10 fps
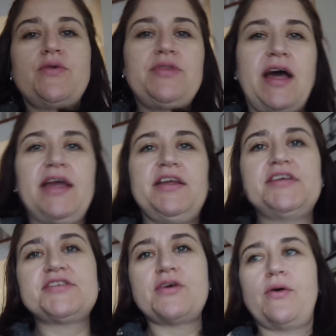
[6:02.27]
so
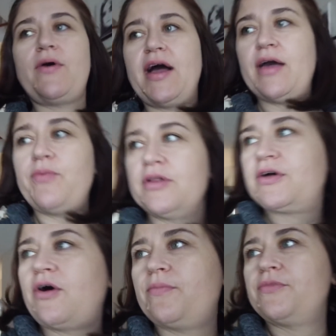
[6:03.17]
tiny. So I will
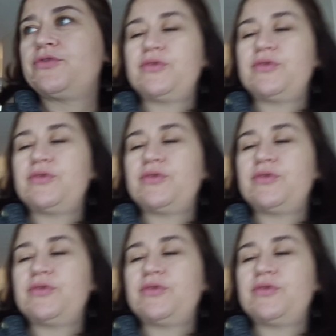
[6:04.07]
come